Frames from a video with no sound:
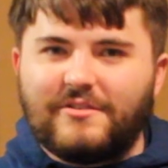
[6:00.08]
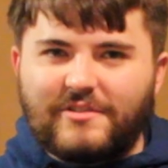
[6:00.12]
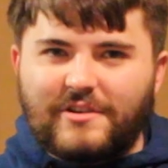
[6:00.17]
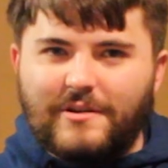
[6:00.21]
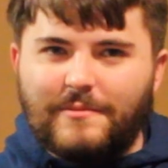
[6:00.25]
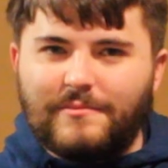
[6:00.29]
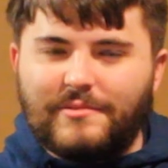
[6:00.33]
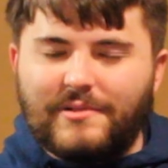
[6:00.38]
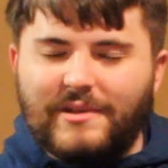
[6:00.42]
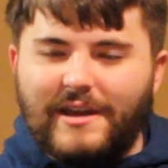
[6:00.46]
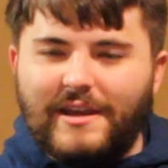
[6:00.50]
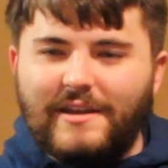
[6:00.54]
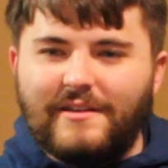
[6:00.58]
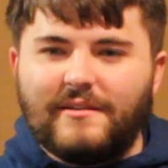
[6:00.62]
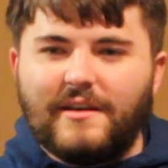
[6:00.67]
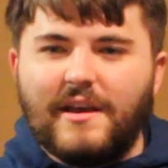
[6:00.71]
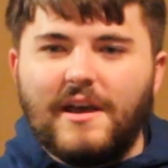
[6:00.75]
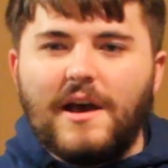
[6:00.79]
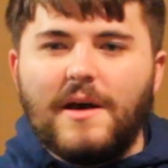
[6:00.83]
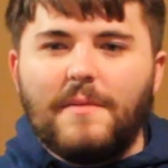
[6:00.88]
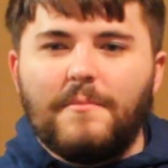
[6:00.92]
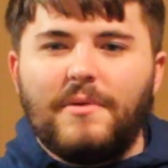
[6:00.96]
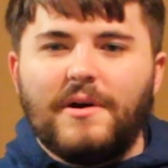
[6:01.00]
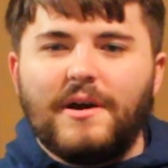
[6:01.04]
complaint,
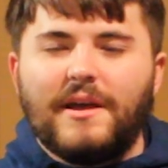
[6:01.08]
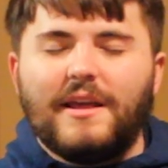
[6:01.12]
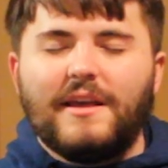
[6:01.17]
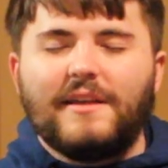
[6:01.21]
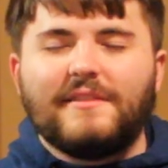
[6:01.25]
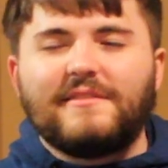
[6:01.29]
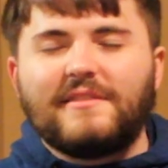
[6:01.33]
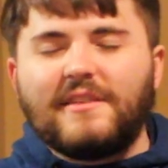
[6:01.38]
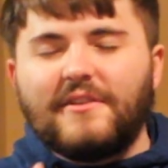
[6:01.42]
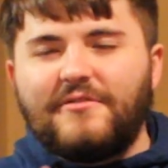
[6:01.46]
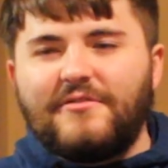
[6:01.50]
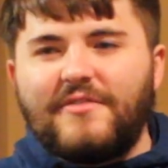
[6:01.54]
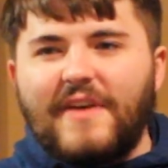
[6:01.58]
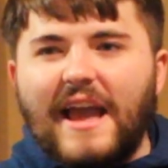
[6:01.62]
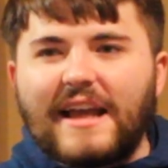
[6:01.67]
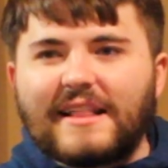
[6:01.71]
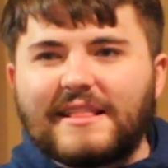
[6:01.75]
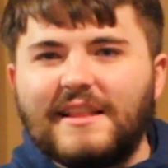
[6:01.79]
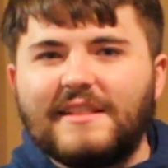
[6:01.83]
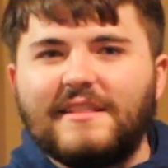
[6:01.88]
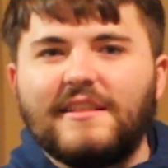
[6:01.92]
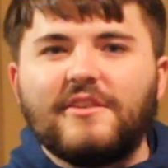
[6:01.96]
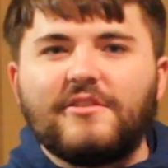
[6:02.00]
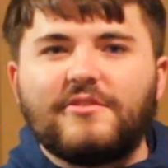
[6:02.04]
but it's the fact
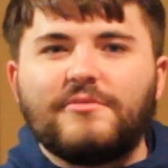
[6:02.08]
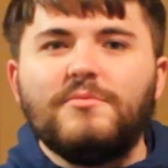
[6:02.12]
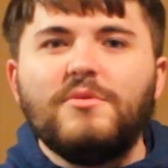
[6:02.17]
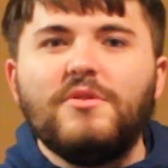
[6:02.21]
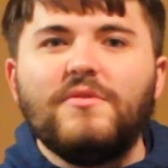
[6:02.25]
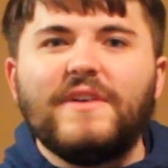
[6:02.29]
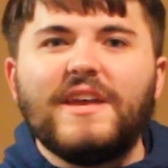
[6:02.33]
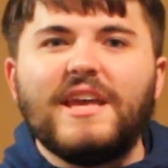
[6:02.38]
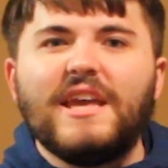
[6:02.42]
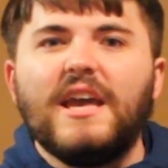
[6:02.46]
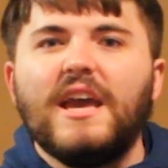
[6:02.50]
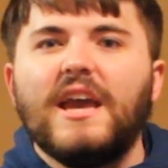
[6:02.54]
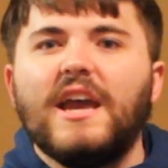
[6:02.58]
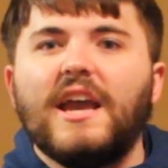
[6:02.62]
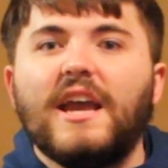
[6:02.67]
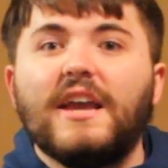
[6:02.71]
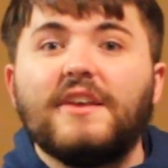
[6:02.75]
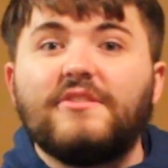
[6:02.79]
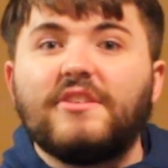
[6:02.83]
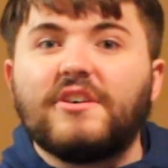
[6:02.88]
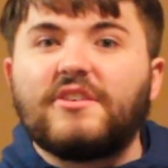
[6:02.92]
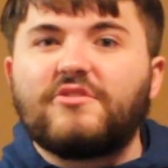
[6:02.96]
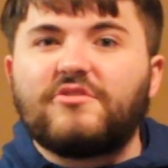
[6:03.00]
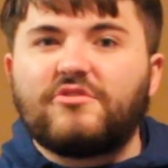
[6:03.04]
that this movie
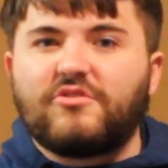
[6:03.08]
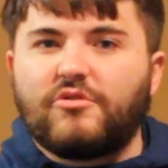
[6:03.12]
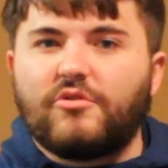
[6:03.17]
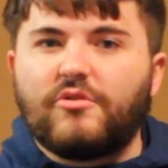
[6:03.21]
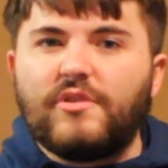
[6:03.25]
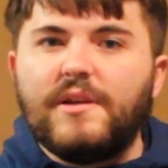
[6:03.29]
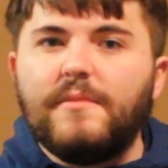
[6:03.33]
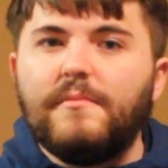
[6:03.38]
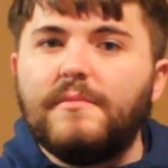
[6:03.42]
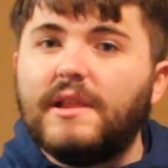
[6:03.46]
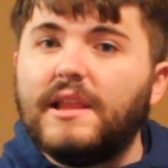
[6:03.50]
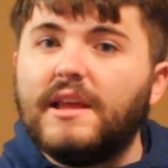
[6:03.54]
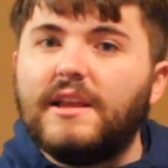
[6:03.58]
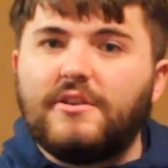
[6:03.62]
is extremely